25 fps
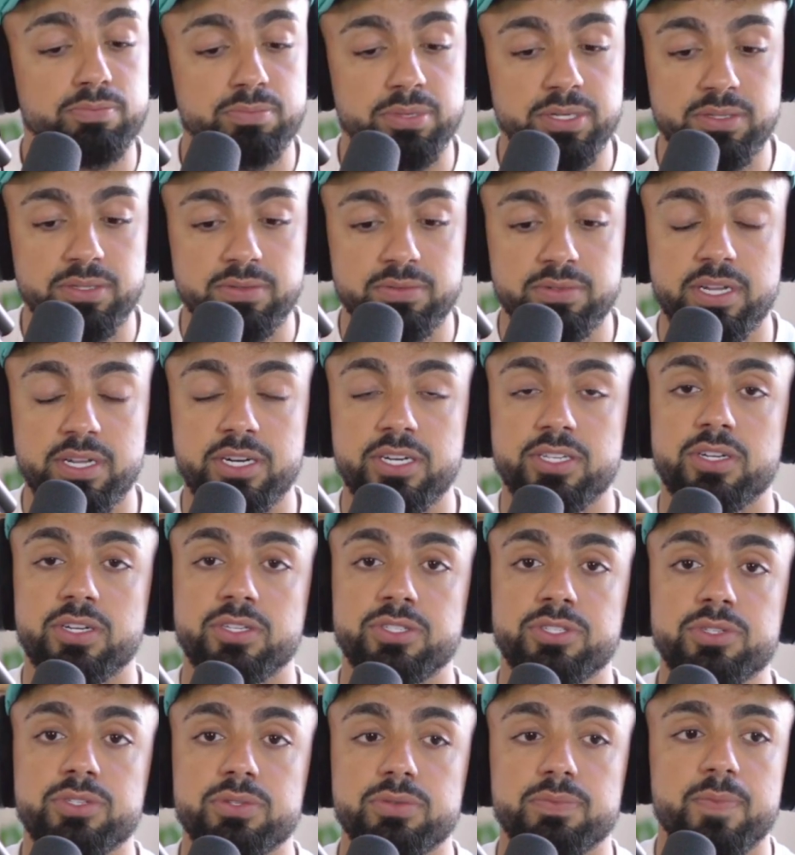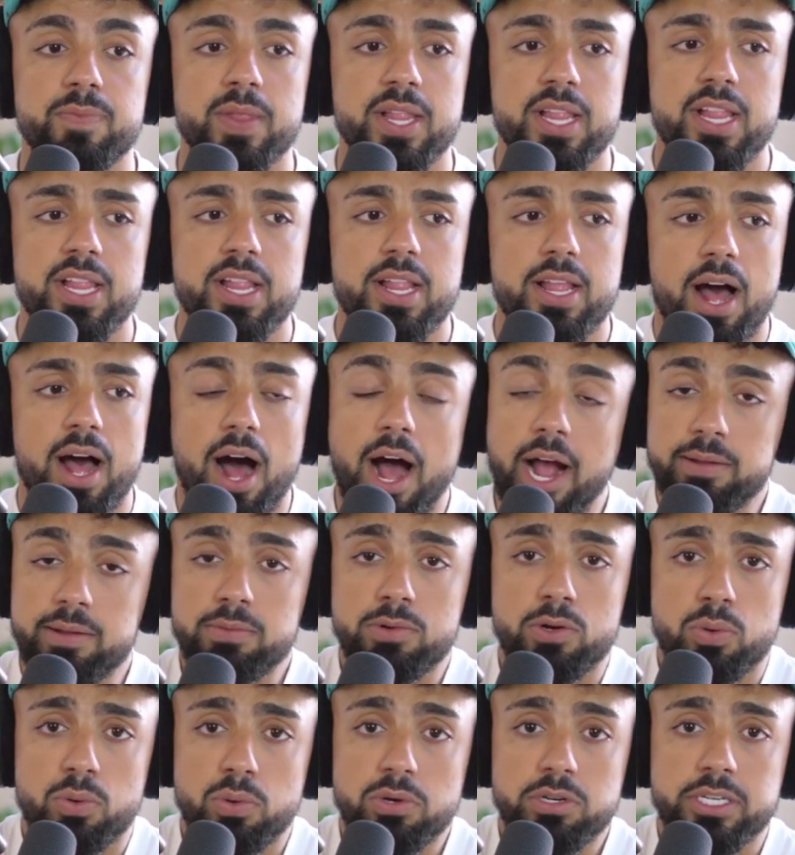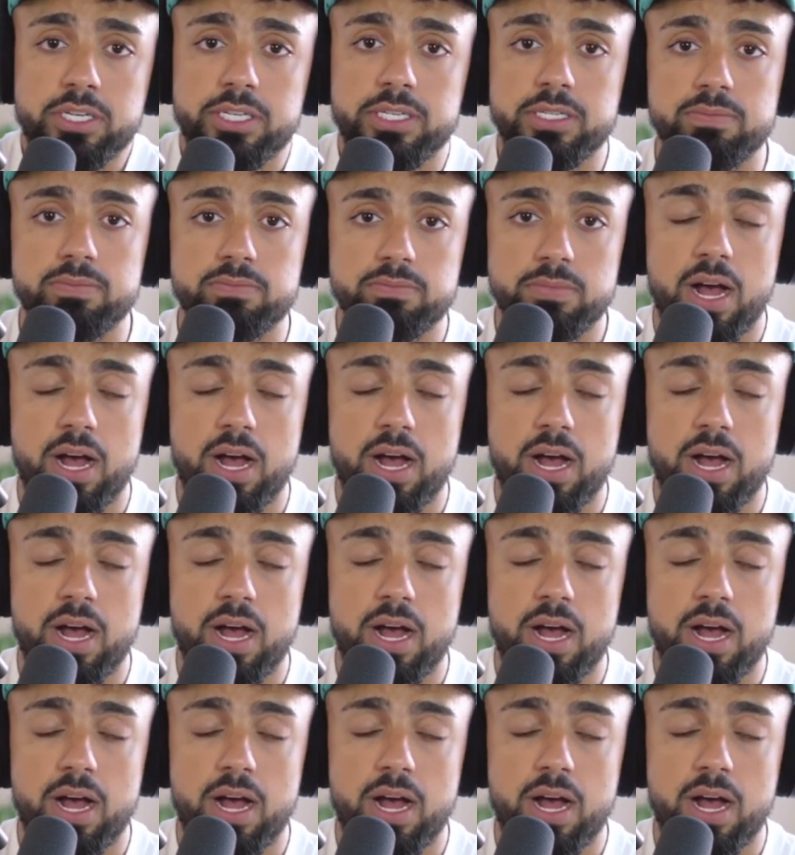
but that is on you. I'm quirky.